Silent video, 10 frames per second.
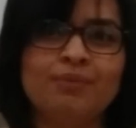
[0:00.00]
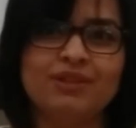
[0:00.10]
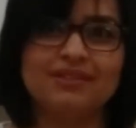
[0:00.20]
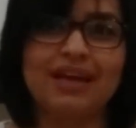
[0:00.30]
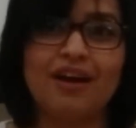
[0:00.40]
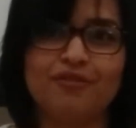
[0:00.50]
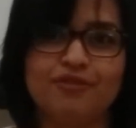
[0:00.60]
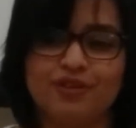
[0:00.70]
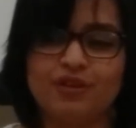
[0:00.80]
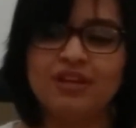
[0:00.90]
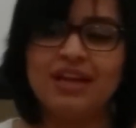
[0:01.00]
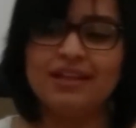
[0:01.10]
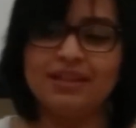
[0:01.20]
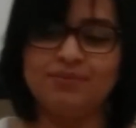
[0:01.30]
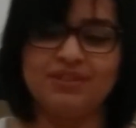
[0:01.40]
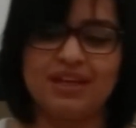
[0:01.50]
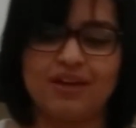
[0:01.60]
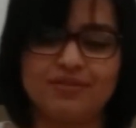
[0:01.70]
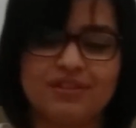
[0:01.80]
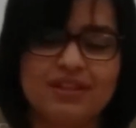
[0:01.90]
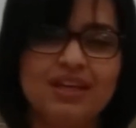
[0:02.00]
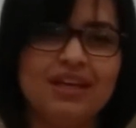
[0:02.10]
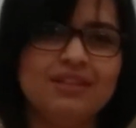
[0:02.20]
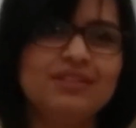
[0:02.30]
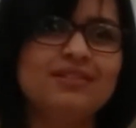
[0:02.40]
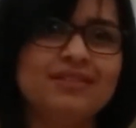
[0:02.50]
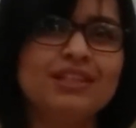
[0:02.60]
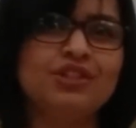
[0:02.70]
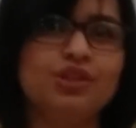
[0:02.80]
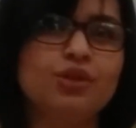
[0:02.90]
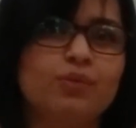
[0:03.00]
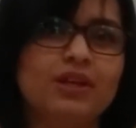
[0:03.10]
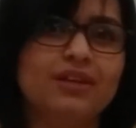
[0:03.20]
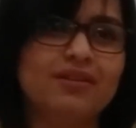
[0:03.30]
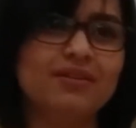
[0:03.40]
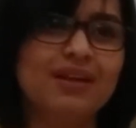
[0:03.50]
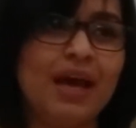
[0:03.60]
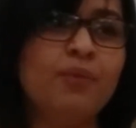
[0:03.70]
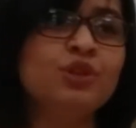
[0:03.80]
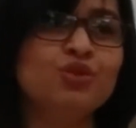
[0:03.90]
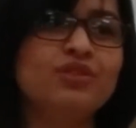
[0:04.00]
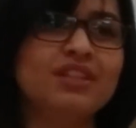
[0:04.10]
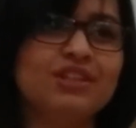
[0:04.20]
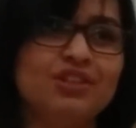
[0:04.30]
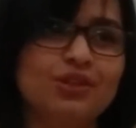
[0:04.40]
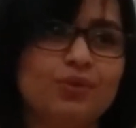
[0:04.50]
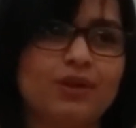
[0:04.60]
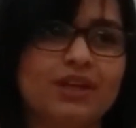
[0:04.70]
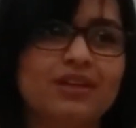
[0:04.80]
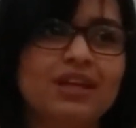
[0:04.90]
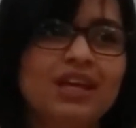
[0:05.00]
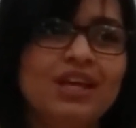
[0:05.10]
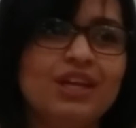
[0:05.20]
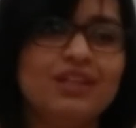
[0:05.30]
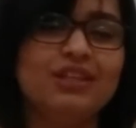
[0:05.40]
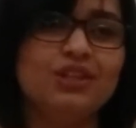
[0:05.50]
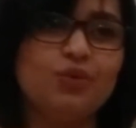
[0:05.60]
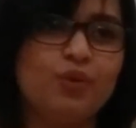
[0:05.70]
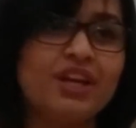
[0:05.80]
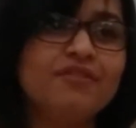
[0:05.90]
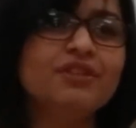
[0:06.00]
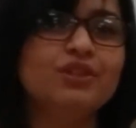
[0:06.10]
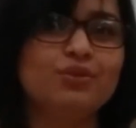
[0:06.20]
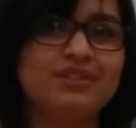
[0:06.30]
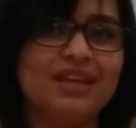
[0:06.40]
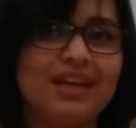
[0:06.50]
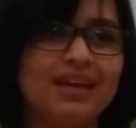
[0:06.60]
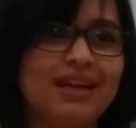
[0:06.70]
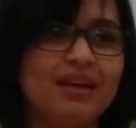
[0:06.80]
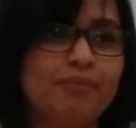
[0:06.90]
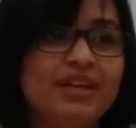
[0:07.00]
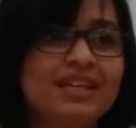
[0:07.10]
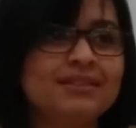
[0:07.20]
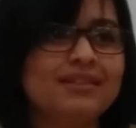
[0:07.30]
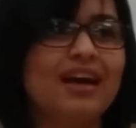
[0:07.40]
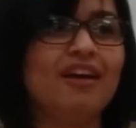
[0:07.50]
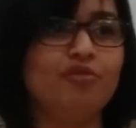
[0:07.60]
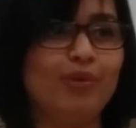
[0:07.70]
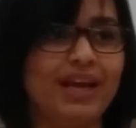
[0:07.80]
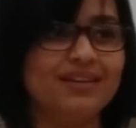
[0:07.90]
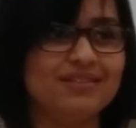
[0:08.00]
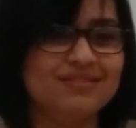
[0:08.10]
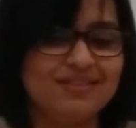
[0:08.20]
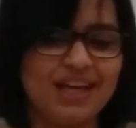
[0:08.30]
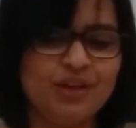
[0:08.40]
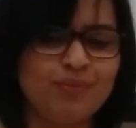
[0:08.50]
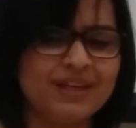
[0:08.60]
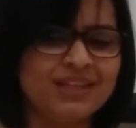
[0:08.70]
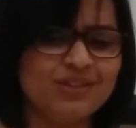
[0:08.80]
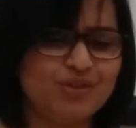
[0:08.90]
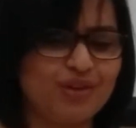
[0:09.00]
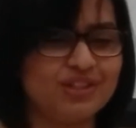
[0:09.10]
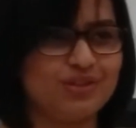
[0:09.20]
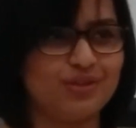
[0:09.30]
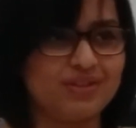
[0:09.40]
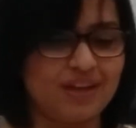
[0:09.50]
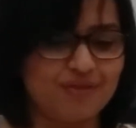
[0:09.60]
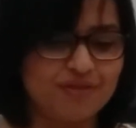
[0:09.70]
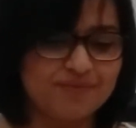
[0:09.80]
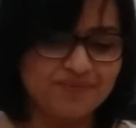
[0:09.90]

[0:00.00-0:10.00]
one must have for themselves, to stick to your word. And when you stick to your word, whatever you say begins to have weight, and you begin to trust yourself.